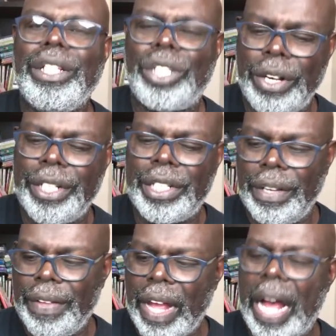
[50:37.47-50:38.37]
Church
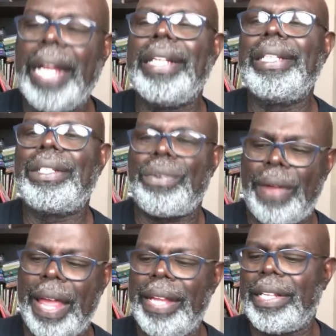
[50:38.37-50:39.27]
of God in
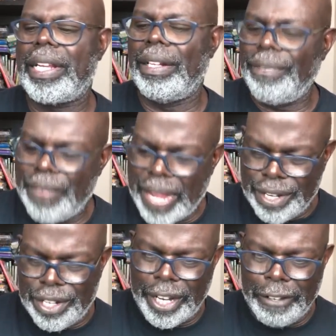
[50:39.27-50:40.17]
Christ
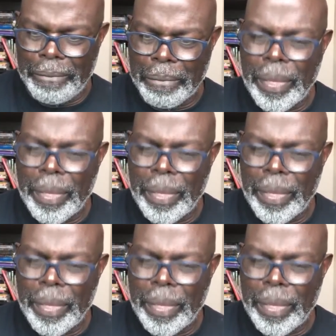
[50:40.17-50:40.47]
convention.